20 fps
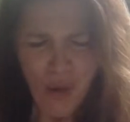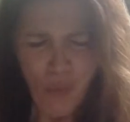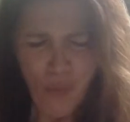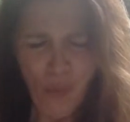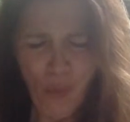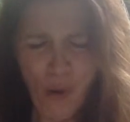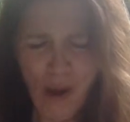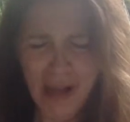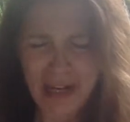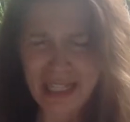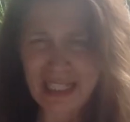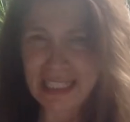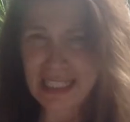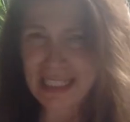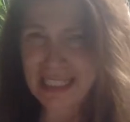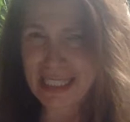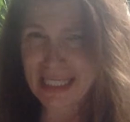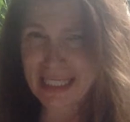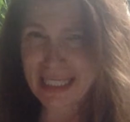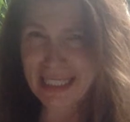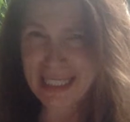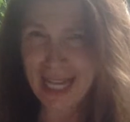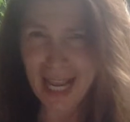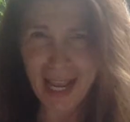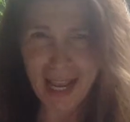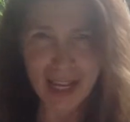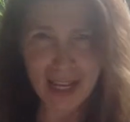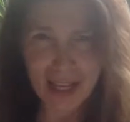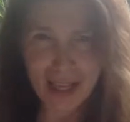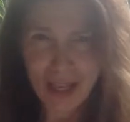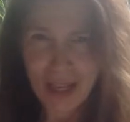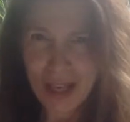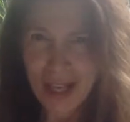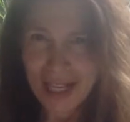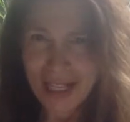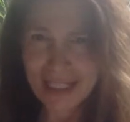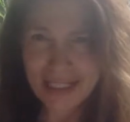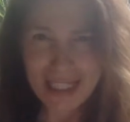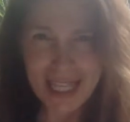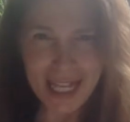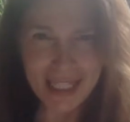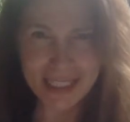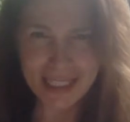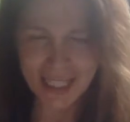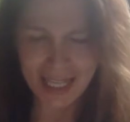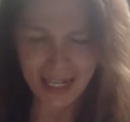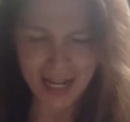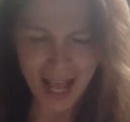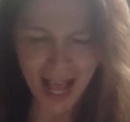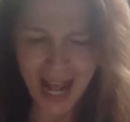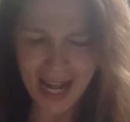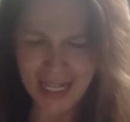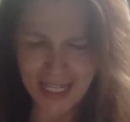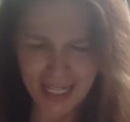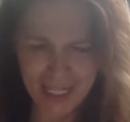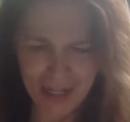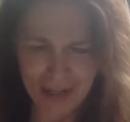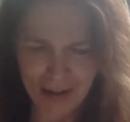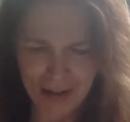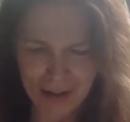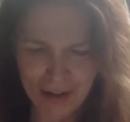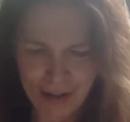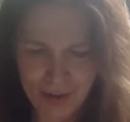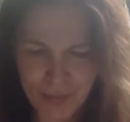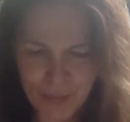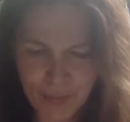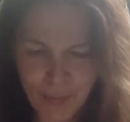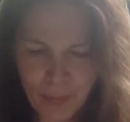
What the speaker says: "What a stink! Let's get out of here."